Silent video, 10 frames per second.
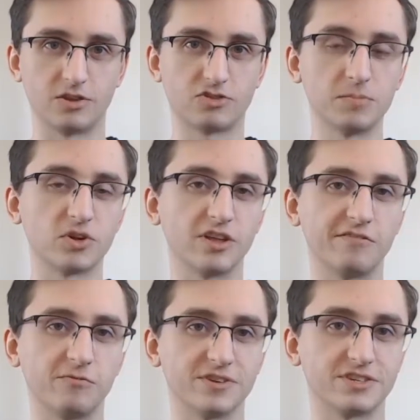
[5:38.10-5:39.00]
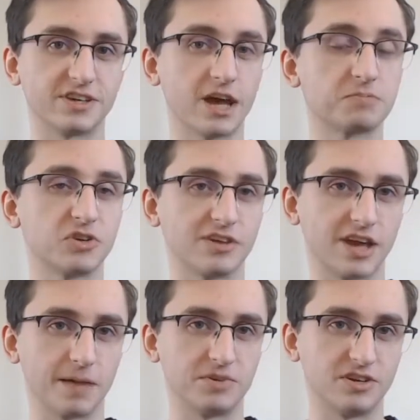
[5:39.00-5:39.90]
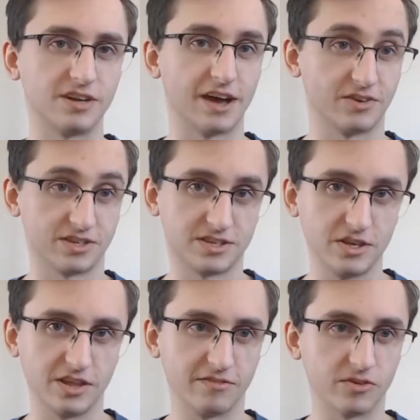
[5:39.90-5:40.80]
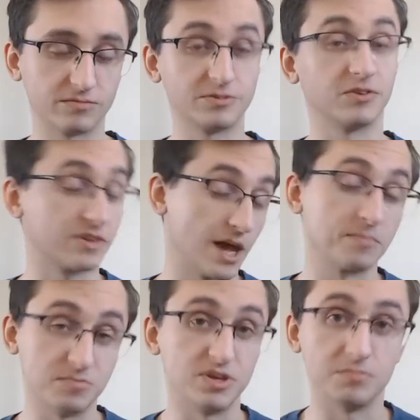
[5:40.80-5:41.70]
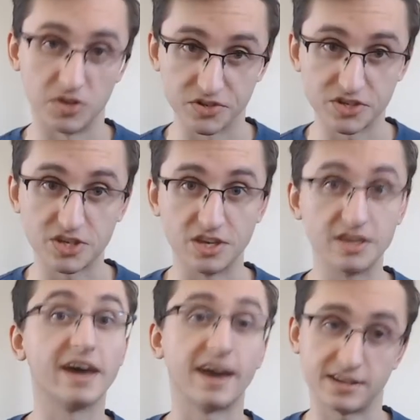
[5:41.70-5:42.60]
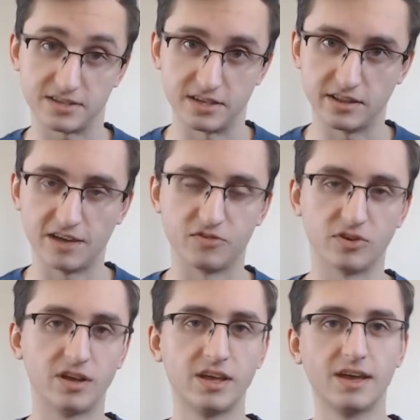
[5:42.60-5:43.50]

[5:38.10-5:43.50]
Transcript: The treble clef wants to capture the captain out at sea level, the captain being middle C at sea level.